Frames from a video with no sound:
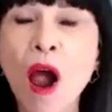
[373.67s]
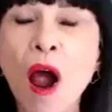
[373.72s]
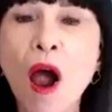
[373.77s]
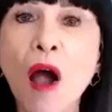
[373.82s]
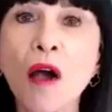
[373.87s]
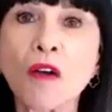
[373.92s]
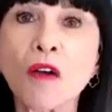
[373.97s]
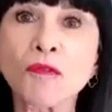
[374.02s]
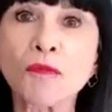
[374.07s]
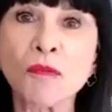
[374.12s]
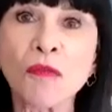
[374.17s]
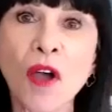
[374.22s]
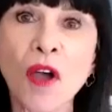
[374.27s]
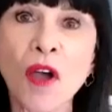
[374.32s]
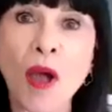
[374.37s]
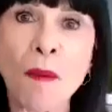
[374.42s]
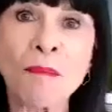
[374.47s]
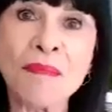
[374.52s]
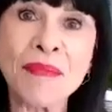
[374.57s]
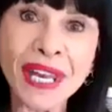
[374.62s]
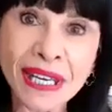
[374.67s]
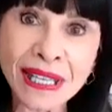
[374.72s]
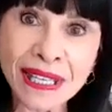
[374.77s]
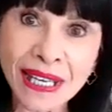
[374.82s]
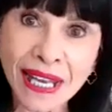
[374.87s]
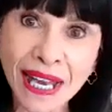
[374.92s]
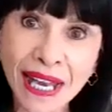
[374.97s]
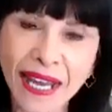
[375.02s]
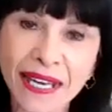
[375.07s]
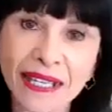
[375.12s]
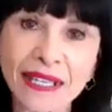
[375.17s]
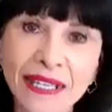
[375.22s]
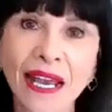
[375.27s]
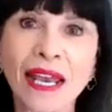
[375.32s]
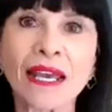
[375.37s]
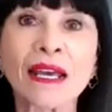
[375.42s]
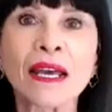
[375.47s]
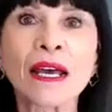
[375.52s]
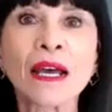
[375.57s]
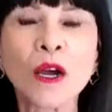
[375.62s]
of
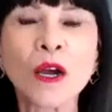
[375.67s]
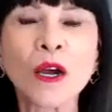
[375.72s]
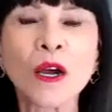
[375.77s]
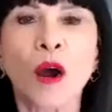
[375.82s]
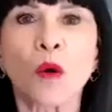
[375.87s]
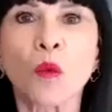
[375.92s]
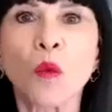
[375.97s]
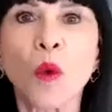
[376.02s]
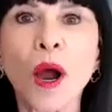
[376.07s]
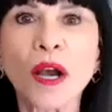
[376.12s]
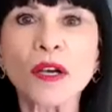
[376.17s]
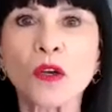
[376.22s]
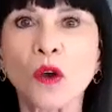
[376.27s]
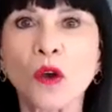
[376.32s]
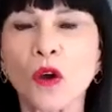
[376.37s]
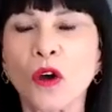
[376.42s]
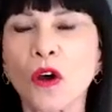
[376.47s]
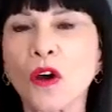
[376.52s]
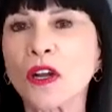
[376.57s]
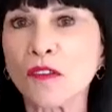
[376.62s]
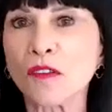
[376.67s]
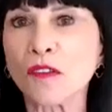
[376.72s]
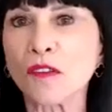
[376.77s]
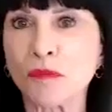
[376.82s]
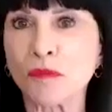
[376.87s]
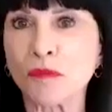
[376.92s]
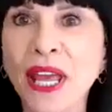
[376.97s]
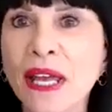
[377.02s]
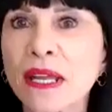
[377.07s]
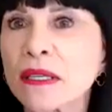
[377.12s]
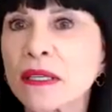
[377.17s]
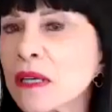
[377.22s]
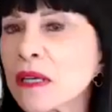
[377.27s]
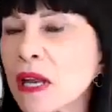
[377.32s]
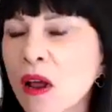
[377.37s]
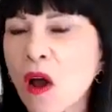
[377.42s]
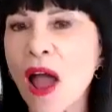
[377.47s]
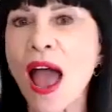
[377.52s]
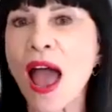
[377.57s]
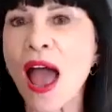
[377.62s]
mitigating what could have been
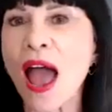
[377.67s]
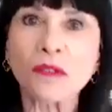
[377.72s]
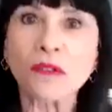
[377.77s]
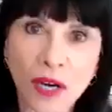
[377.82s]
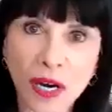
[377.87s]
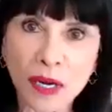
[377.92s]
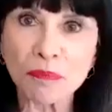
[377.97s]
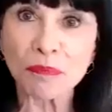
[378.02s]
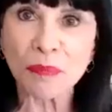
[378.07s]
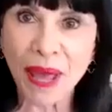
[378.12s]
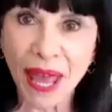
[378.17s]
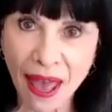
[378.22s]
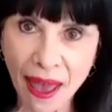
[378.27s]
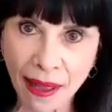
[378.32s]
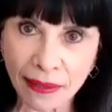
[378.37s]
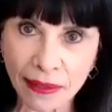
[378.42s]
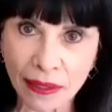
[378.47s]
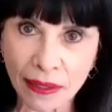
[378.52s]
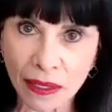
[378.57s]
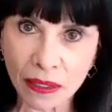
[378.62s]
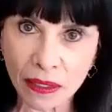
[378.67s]
outright panic.